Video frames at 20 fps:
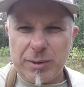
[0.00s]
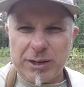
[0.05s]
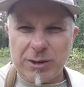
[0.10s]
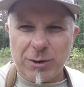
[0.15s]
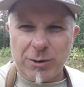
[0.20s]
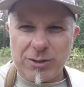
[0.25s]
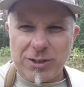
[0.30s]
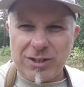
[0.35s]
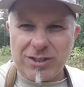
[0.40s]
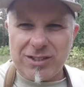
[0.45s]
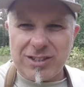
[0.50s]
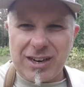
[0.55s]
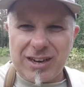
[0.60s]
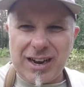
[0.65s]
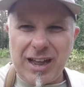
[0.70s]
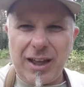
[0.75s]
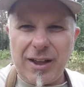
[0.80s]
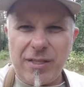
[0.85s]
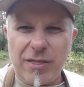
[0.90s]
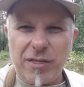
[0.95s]
because it's the
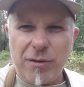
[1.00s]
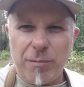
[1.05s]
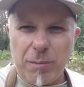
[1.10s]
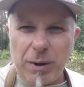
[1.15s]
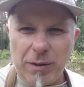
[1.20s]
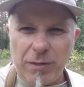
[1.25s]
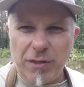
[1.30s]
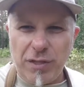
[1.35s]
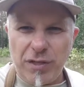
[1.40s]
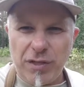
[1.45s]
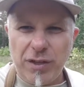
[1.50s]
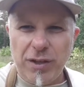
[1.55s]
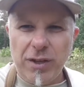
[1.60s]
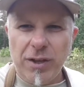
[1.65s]
9th month